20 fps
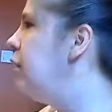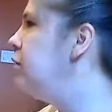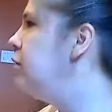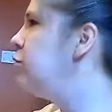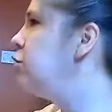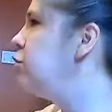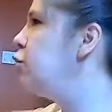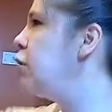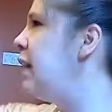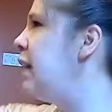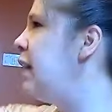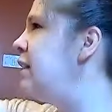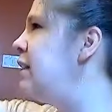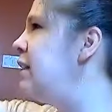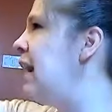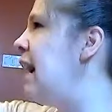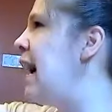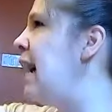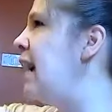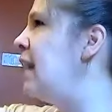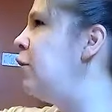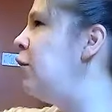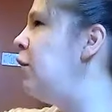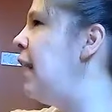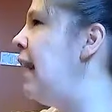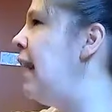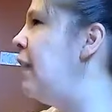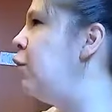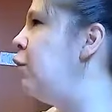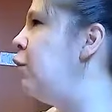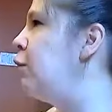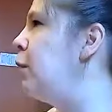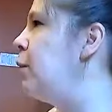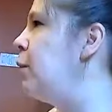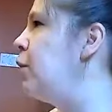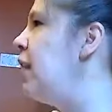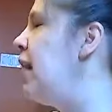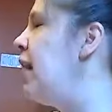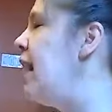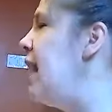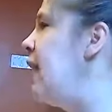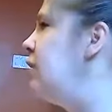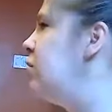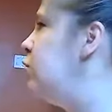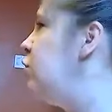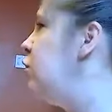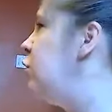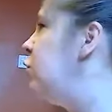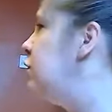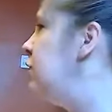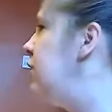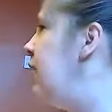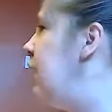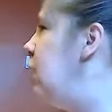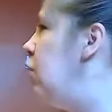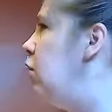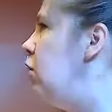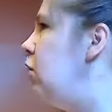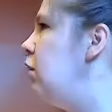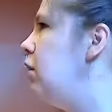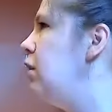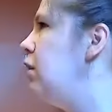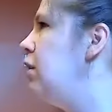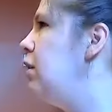straight diagonal angle from your hands to your tail.